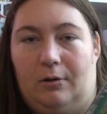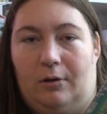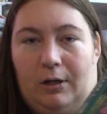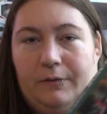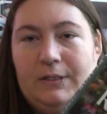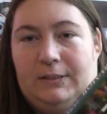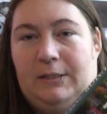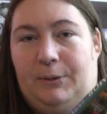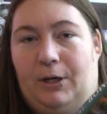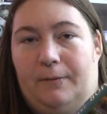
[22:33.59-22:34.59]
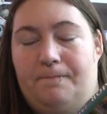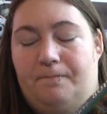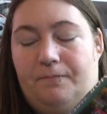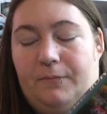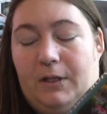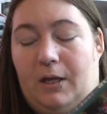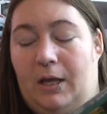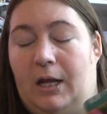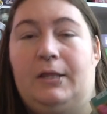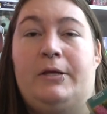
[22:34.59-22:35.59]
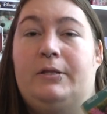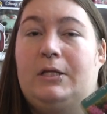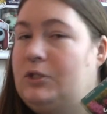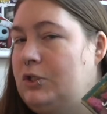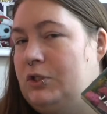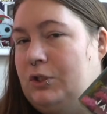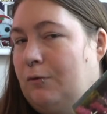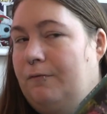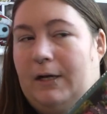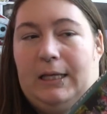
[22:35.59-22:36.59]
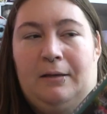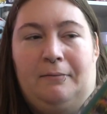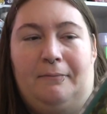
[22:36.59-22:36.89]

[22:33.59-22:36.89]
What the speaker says: on this TBR. And I think that's just so funny.